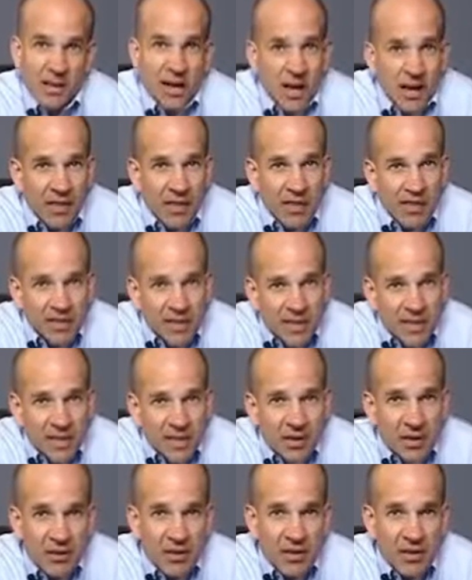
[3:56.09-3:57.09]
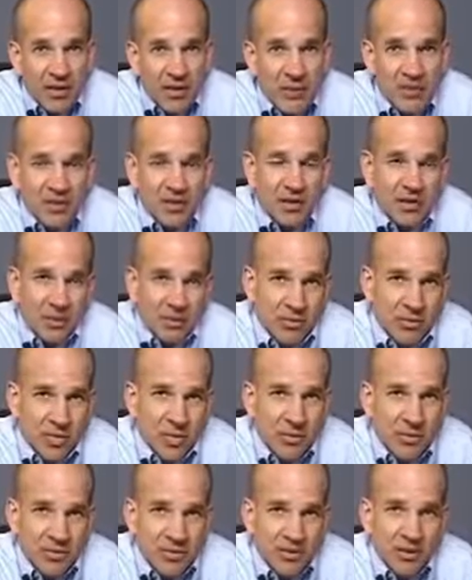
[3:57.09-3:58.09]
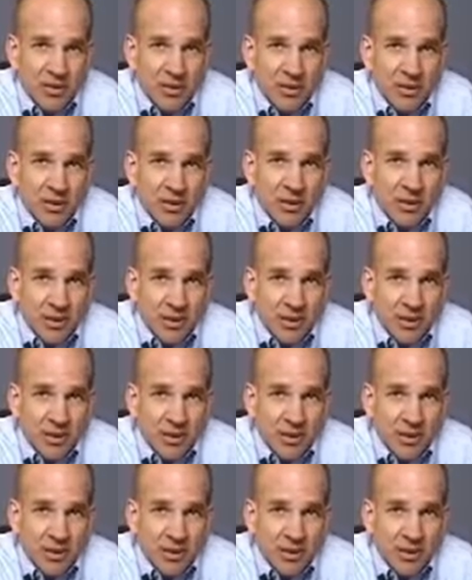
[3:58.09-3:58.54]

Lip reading: And this increase was a direct result